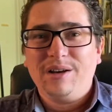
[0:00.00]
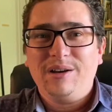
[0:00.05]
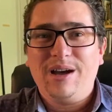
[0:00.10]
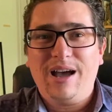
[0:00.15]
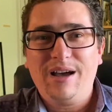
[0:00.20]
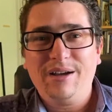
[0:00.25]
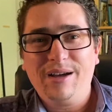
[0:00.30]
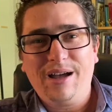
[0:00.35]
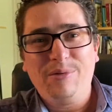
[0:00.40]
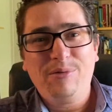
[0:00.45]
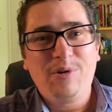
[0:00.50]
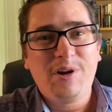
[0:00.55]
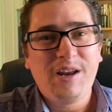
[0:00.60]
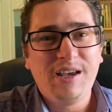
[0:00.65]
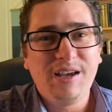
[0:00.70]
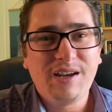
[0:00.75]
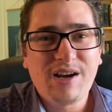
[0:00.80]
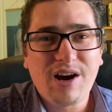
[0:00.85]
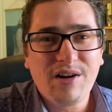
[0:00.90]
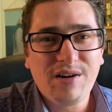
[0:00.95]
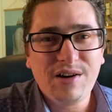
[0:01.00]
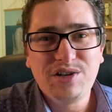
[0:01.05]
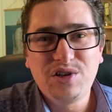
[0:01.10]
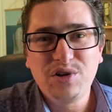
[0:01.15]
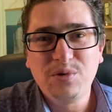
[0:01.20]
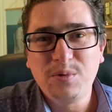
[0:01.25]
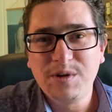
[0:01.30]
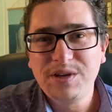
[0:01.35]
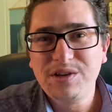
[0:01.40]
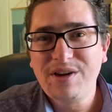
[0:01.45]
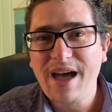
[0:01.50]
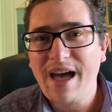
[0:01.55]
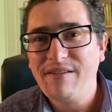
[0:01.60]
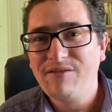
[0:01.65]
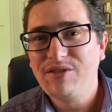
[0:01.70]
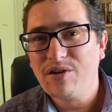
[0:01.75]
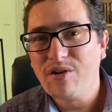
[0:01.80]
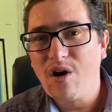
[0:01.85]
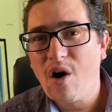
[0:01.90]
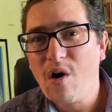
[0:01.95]
I, I want to encourage you, when you have
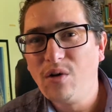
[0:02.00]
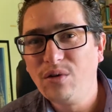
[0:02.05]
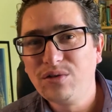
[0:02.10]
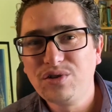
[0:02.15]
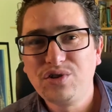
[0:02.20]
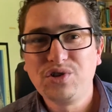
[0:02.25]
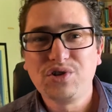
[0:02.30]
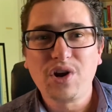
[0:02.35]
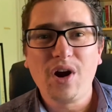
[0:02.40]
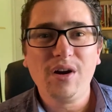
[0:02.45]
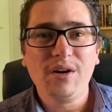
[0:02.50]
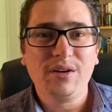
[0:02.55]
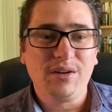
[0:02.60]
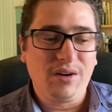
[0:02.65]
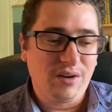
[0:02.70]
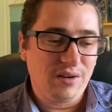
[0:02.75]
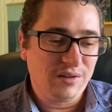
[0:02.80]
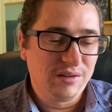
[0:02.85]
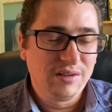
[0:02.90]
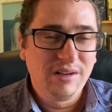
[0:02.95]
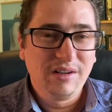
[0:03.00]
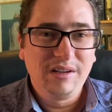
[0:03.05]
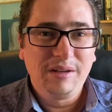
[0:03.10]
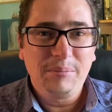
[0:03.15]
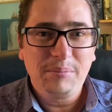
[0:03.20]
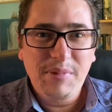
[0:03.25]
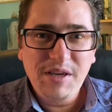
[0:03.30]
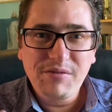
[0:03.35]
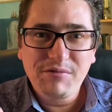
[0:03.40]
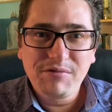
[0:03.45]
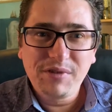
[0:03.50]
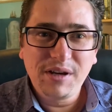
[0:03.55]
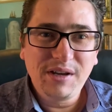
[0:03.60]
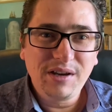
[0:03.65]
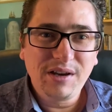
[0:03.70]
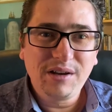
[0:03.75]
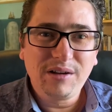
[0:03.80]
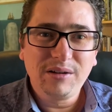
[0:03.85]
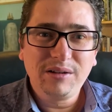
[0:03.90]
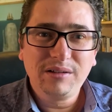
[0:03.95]
your own journal, be
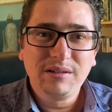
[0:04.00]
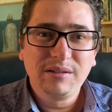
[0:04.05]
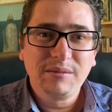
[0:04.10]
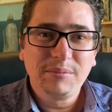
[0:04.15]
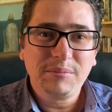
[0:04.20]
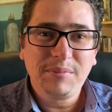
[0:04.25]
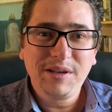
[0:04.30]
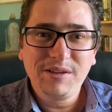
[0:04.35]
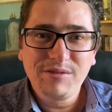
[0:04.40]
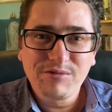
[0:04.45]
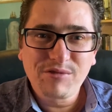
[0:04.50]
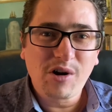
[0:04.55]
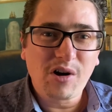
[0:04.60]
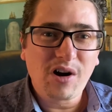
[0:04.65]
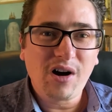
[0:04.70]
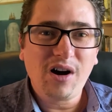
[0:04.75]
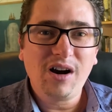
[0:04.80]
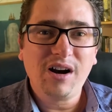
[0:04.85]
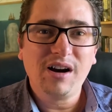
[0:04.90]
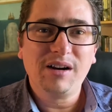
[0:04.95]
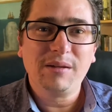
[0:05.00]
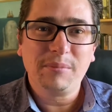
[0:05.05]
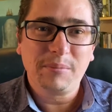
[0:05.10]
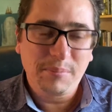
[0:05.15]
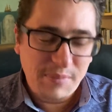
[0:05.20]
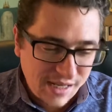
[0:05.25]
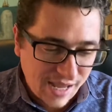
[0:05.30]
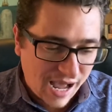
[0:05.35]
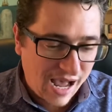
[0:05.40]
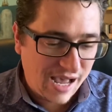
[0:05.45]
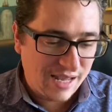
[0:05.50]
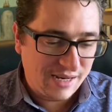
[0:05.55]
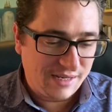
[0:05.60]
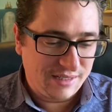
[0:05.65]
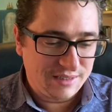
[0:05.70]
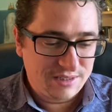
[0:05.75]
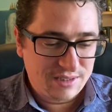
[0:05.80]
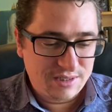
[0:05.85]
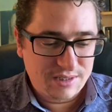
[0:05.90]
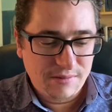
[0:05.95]
real, be raw, be
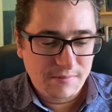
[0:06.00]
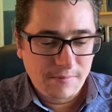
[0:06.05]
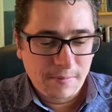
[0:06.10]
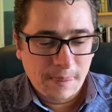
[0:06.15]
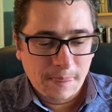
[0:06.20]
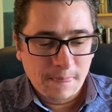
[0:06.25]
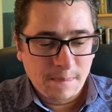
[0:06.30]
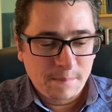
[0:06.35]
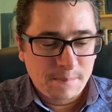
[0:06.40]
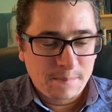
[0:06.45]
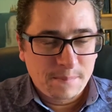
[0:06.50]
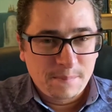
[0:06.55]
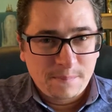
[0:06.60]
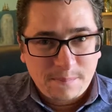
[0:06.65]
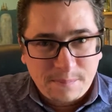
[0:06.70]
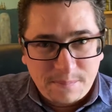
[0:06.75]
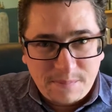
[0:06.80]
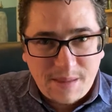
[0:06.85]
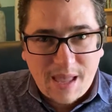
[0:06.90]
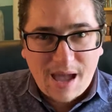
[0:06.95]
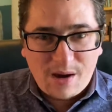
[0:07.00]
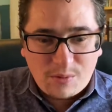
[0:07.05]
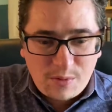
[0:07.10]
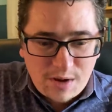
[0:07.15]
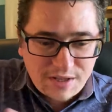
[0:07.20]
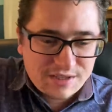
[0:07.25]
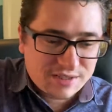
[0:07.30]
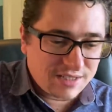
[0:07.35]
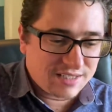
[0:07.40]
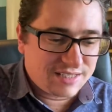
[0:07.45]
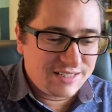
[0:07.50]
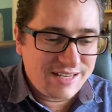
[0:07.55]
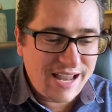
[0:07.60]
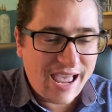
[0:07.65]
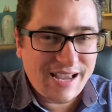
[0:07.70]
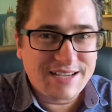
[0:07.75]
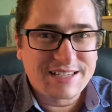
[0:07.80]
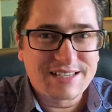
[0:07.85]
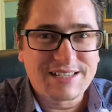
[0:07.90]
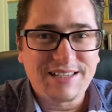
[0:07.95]
honest. Now, what's this
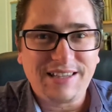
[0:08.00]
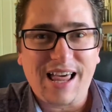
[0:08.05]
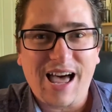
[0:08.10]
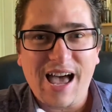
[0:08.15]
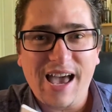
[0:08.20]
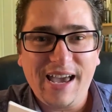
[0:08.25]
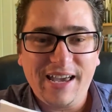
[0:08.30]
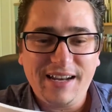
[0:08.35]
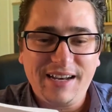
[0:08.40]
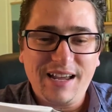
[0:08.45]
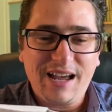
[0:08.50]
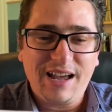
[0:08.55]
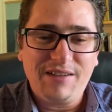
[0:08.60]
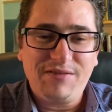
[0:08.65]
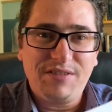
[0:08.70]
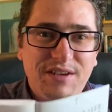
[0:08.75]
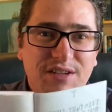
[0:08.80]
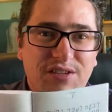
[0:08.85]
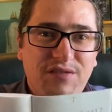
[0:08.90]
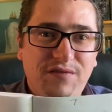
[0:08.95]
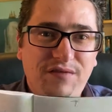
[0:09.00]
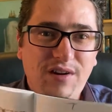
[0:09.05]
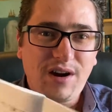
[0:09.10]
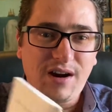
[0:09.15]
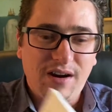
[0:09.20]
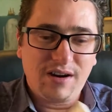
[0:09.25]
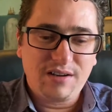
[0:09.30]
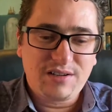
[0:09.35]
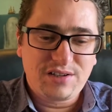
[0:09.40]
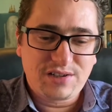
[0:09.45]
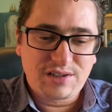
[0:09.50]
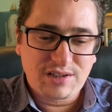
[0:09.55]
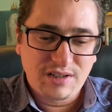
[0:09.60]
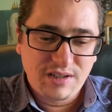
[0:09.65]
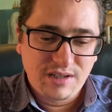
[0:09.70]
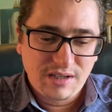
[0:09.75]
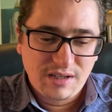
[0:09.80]
next line of this verse?